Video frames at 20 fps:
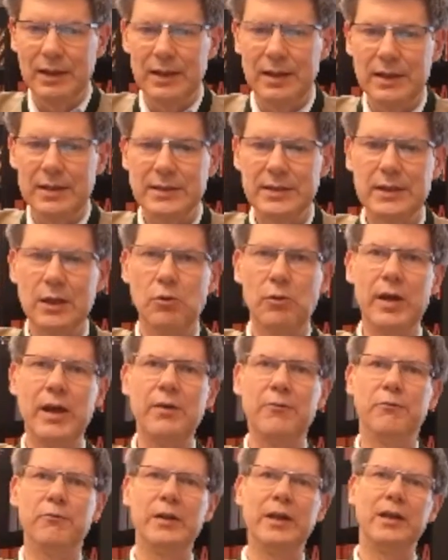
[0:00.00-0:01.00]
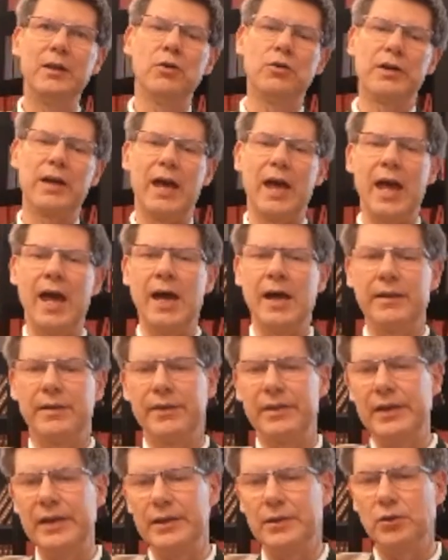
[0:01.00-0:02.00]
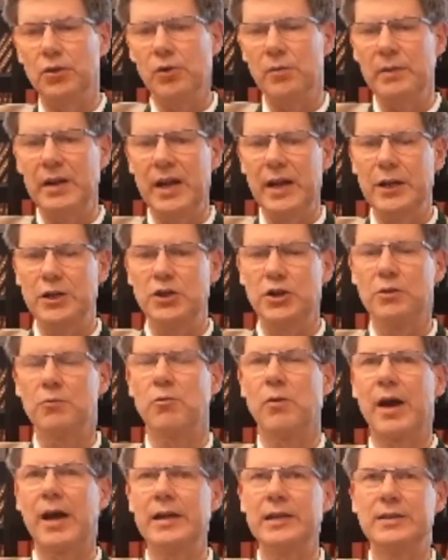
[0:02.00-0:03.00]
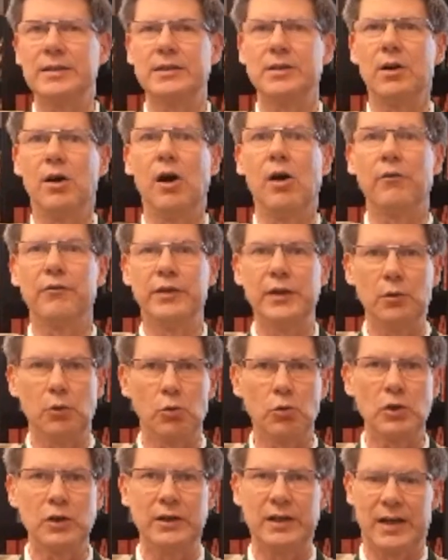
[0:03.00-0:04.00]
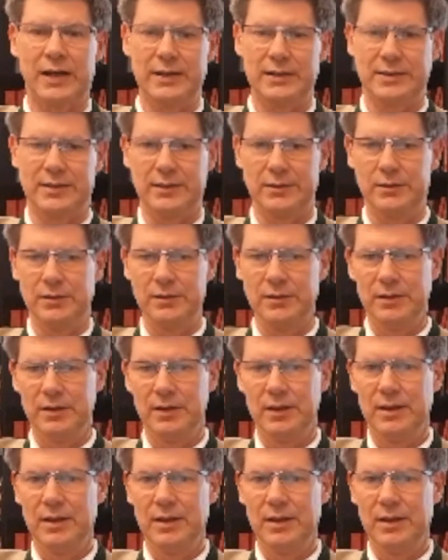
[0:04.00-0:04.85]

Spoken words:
So if we look at the termination rights of the organizer,